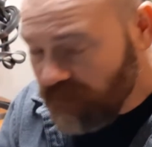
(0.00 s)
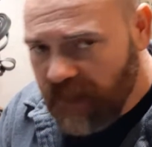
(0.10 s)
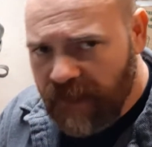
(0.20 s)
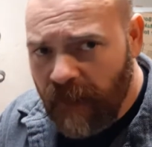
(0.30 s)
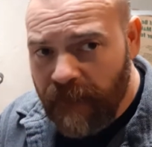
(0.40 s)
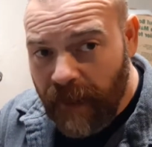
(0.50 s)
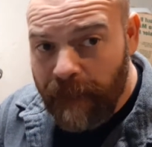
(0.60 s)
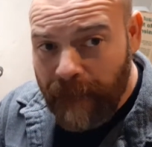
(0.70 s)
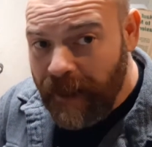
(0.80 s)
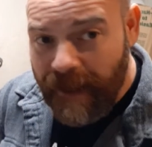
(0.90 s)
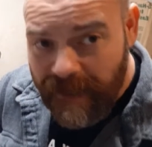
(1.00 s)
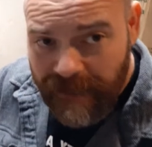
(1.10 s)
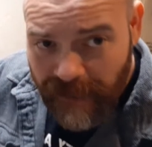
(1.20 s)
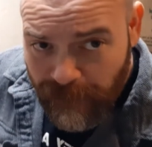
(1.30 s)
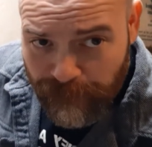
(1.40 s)
So young men out
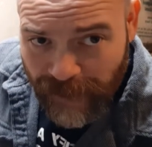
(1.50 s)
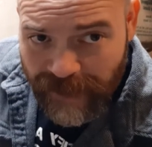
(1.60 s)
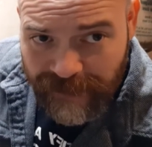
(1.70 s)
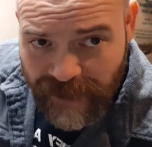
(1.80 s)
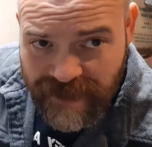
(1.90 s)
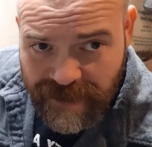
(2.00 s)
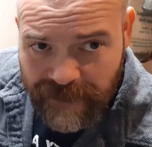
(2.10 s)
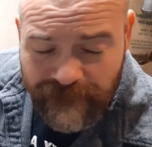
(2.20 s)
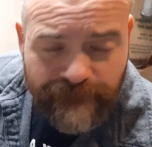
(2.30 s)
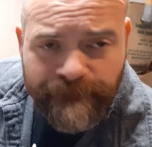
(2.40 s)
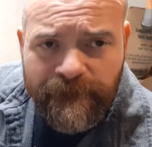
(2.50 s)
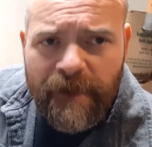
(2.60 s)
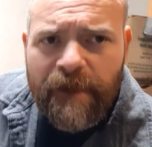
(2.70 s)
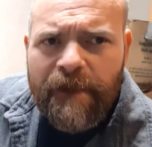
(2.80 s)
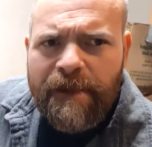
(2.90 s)
there, pay attention.
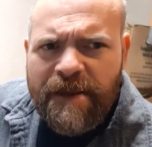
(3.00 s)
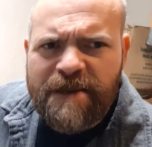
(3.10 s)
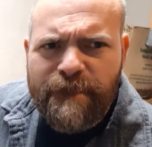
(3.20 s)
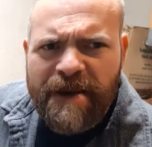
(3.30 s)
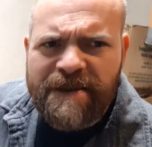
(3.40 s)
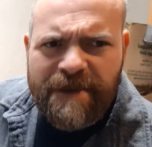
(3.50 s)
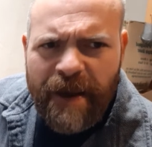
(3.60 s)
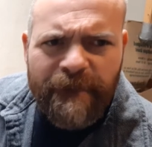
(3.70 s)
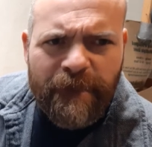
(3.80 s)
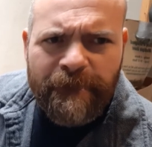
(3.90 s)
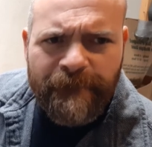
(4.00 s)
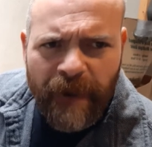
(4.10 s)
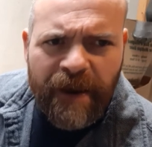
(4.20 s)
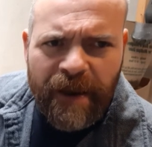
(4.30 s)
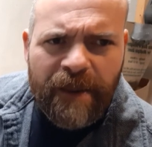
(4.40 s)
This might save your
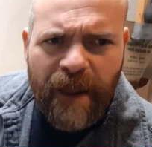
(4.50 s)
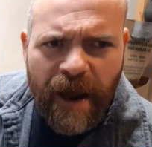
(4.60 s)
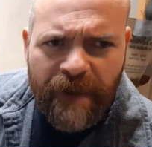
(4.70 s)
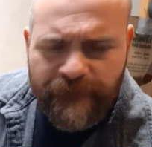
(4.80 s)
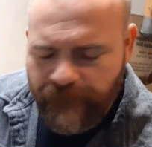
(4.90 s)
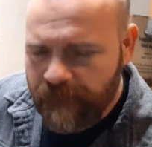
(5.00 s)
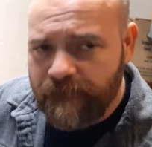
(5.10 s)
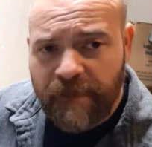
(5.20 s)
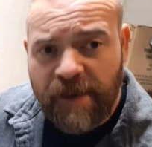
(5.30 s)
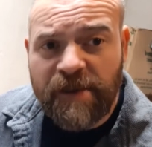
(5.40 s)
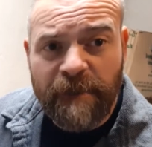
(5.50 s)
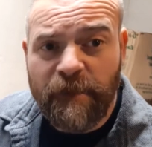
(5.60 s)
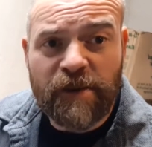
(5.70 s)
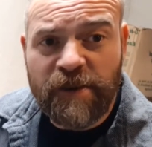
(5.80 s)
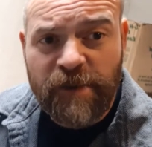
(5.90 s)
fucking life. Because if
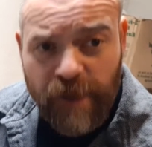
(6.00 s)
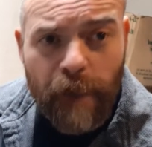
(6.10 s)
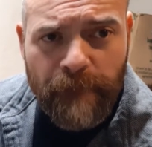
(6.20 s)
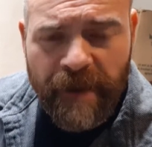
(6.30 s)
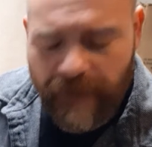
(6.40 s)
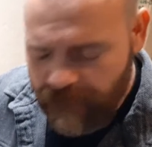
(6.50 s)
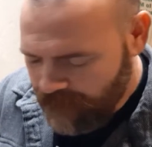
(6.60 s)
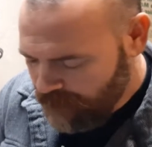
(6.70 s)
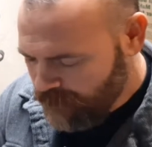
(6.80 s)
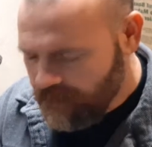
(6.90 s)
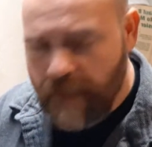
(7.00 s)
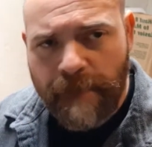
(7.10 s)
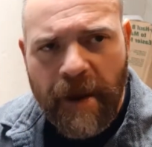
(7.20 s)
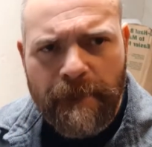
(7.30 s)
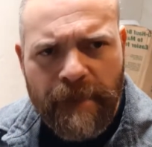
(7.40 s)
you're stupid, you
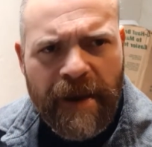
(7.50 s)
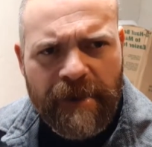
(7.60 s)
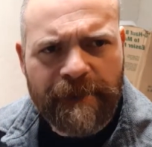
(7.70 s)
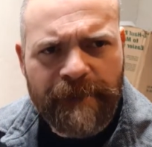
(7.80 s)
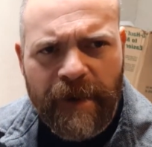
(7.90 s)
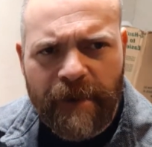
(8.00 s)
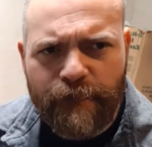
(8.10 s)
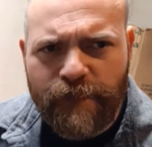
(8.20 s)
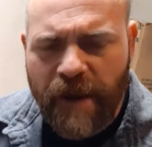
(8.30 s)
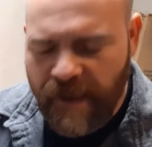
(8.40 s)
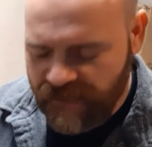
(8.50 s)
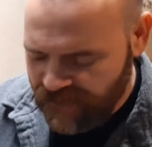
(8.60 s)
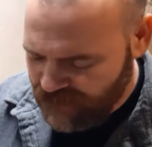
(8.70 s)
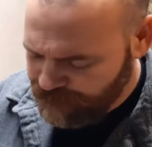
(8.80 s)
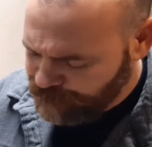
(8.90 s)
might pay the fucking price.